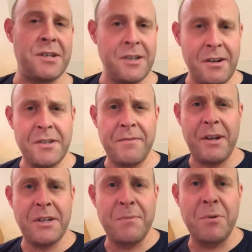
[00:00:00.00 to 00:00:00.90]
They started as a
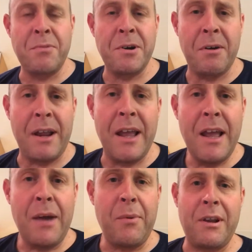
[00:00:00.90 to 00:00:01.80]
very small brewery
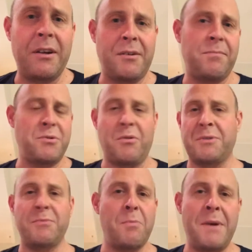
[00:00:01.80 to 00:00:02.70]
with like a sort of
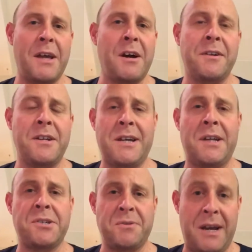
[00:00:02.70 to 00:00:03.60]
small beer garden
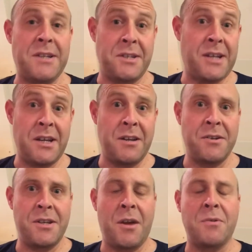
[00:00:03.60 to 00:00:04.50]
attached to it, as I said in
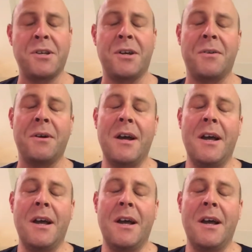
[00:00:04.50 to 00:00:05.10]
1902.